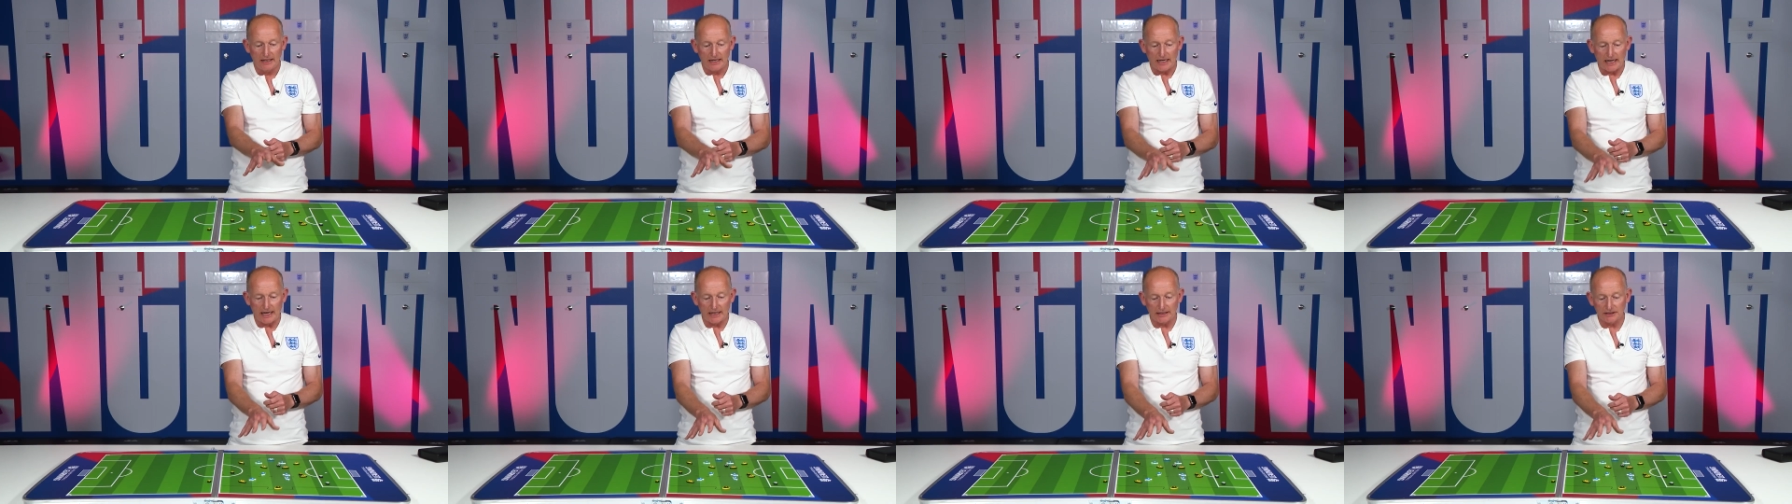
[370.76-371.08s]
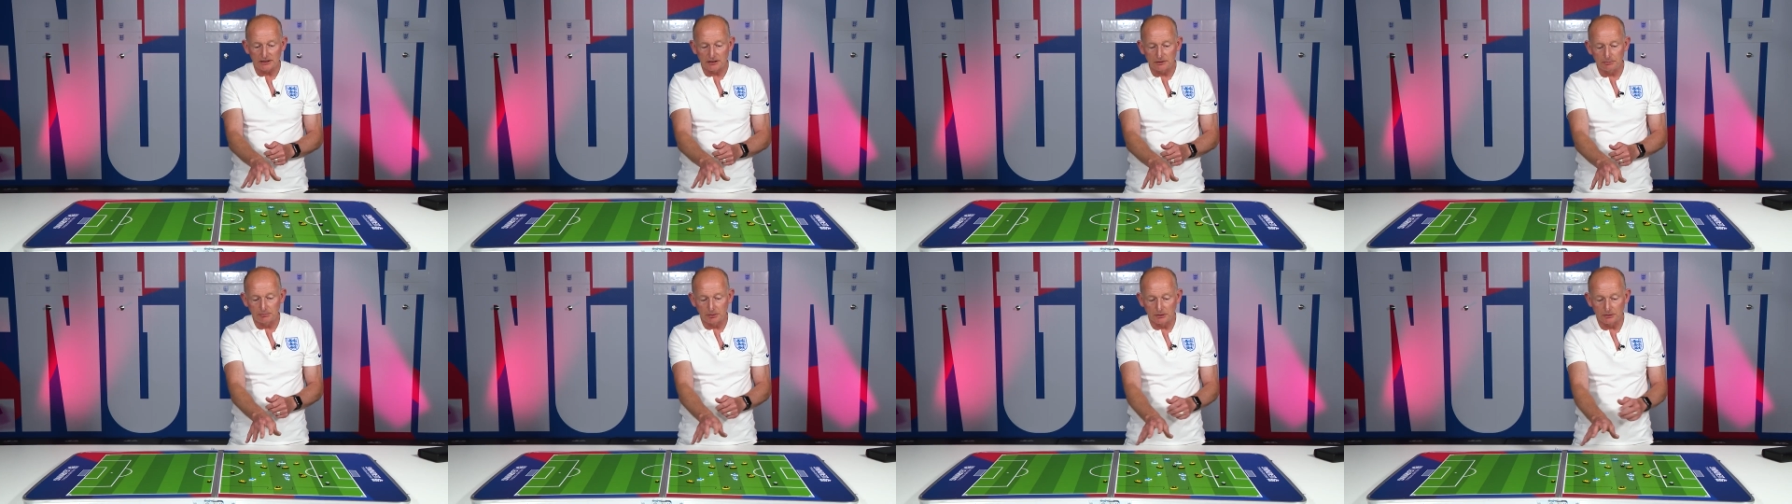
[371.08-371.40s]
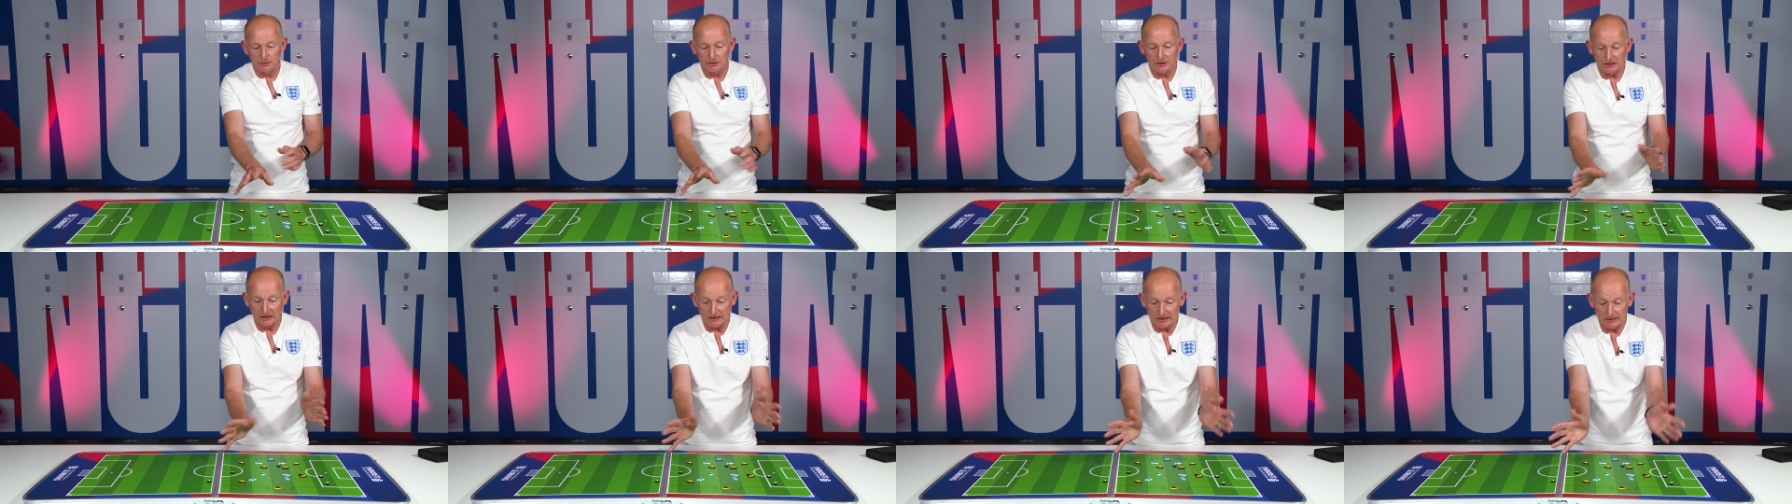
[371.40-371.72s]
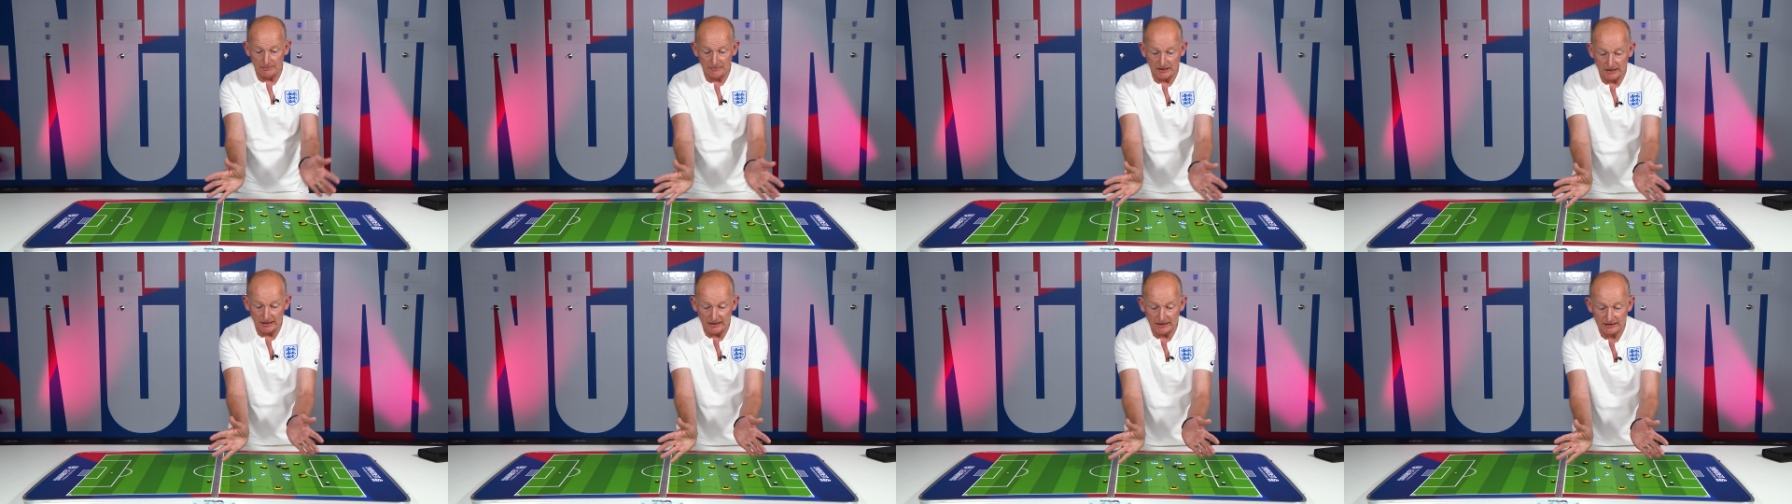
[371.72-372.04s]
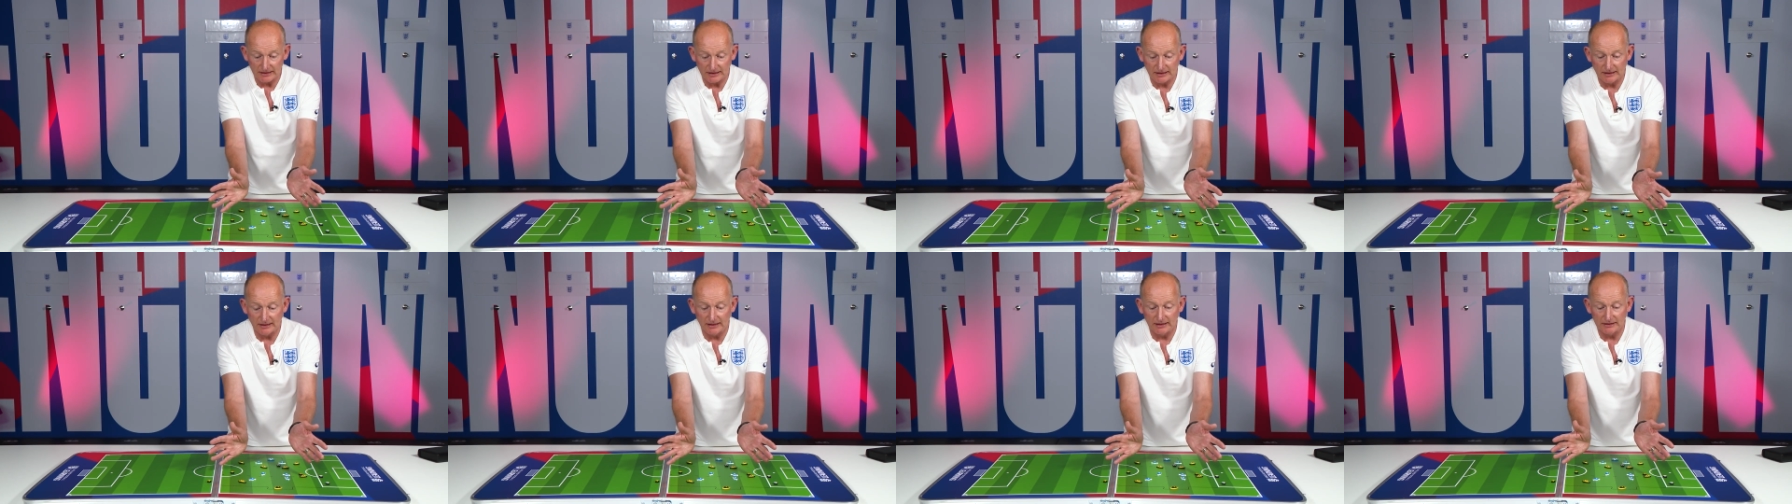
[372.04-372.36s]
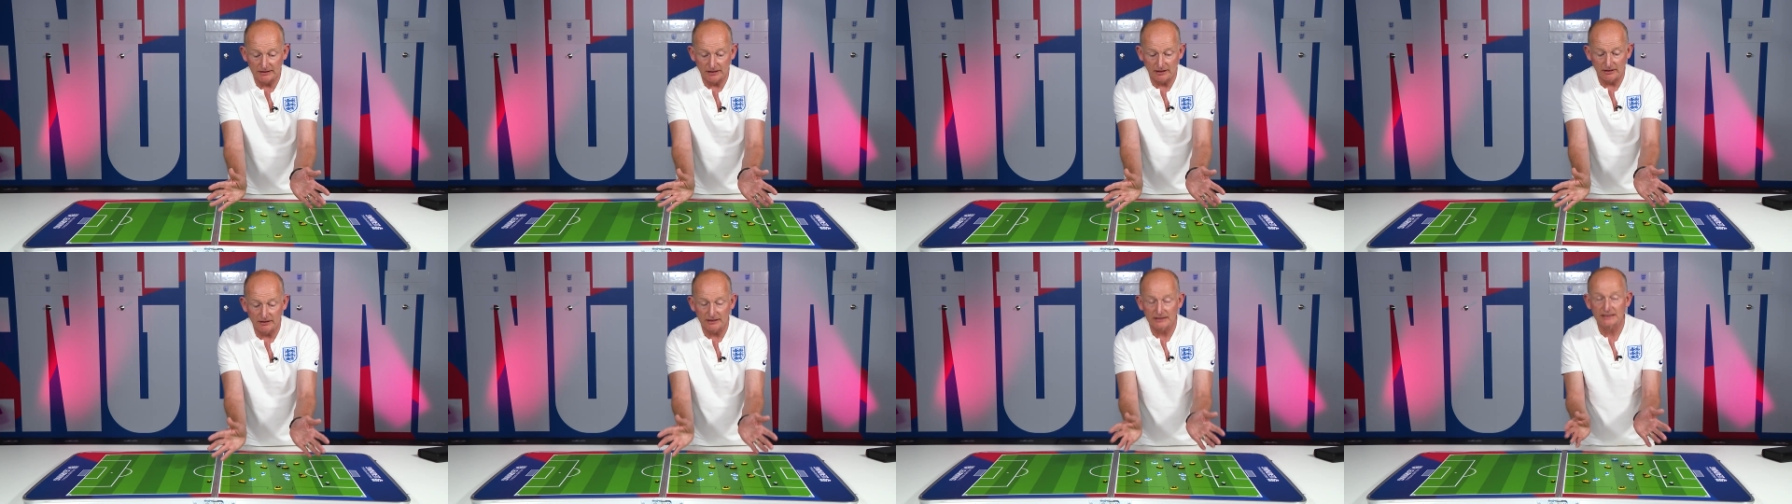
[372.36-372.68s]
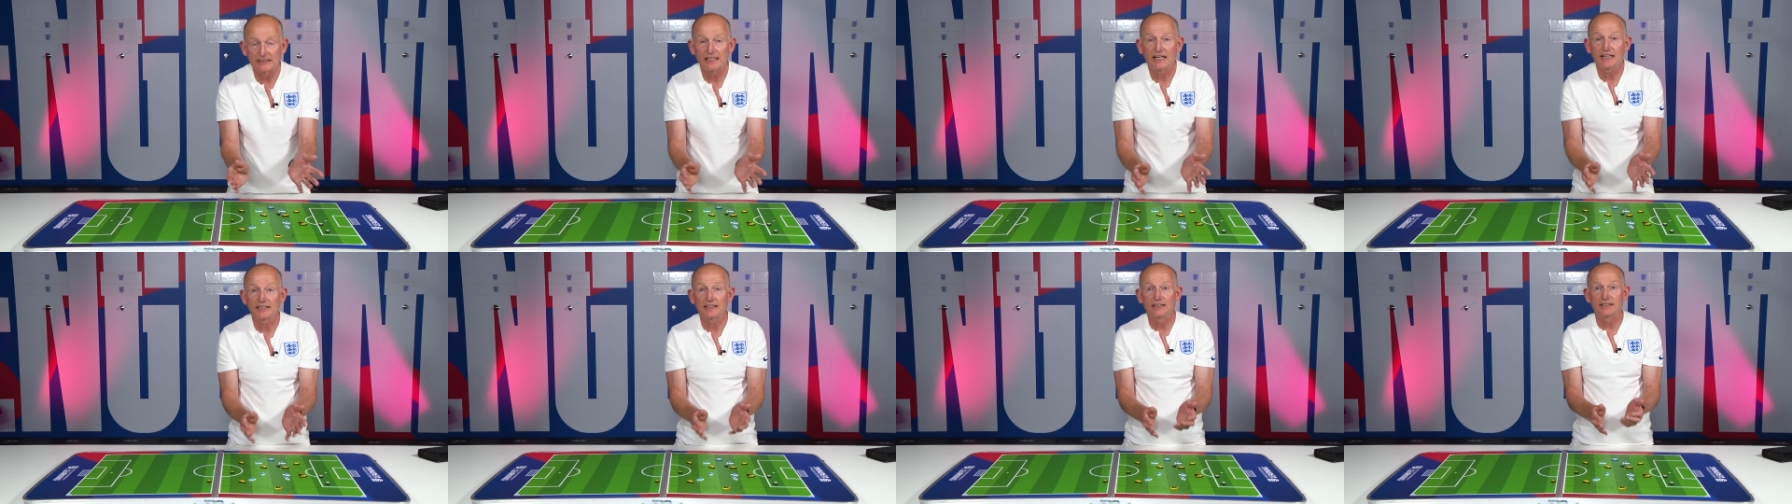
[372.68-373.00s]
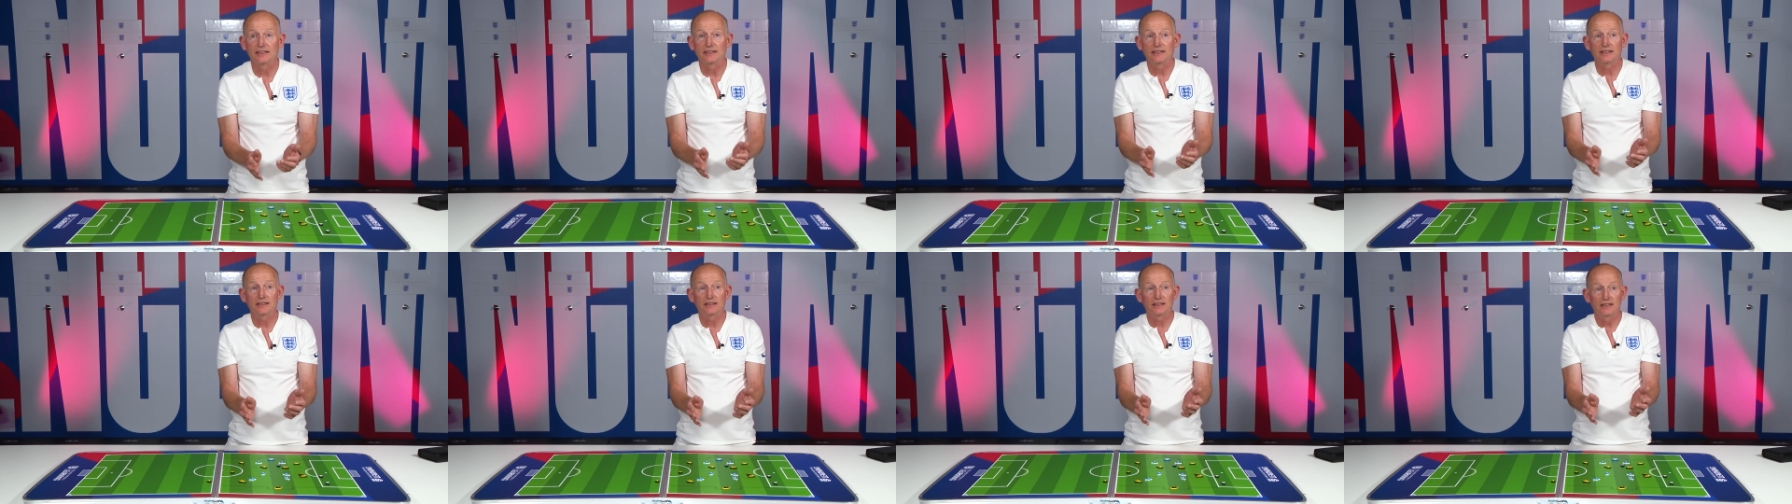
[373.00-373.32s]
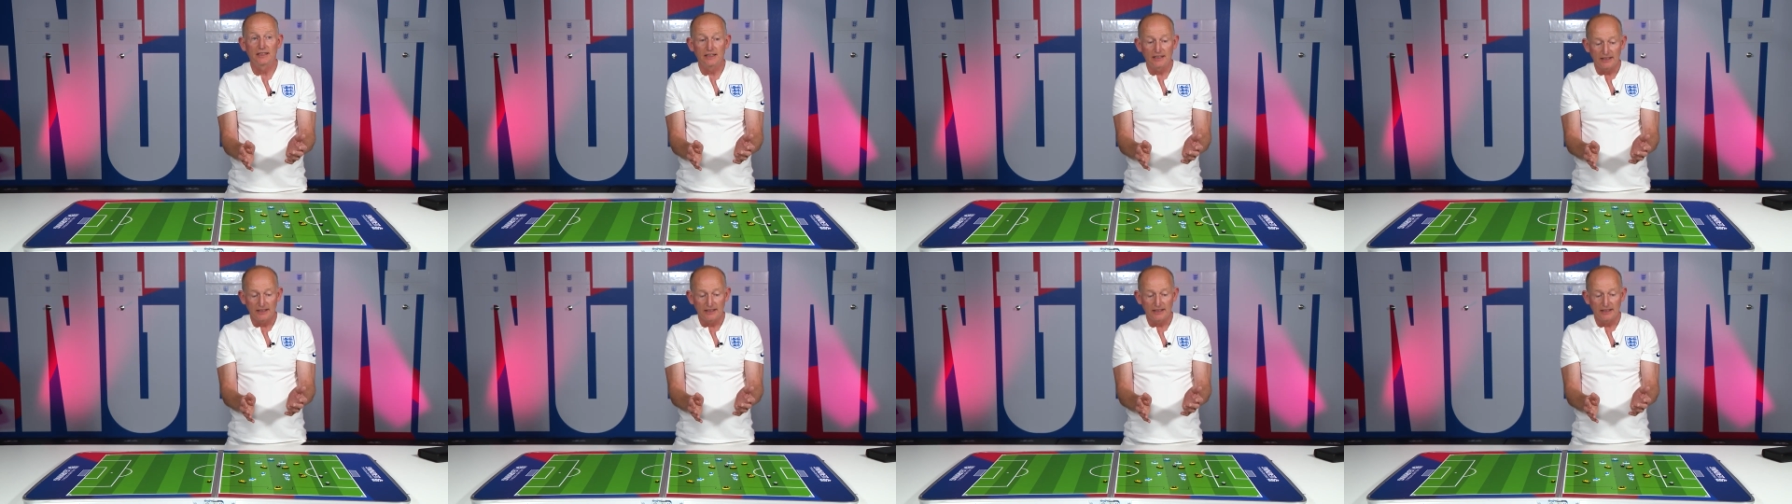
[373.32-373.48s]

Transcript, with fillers: as the blue team in this third are attacking